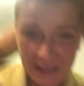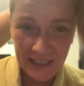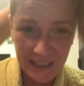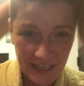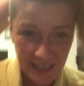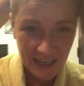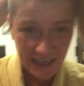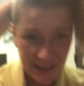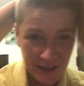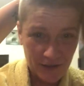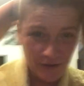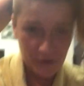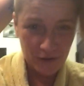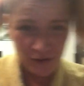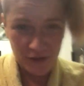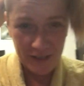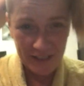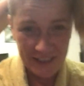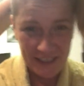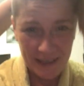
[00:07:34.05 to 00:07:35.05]
I thought you were
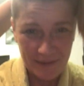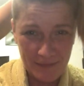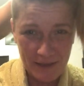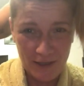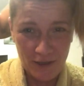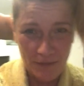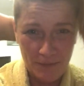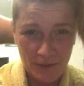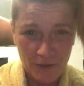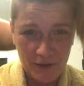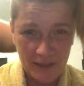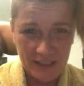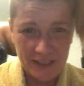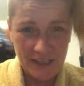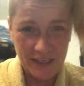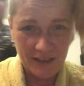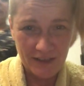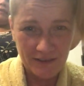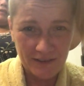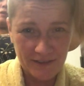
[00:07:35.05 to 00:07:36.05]
trying to take my little
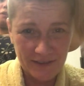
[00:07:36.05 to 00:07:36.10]
ponytail.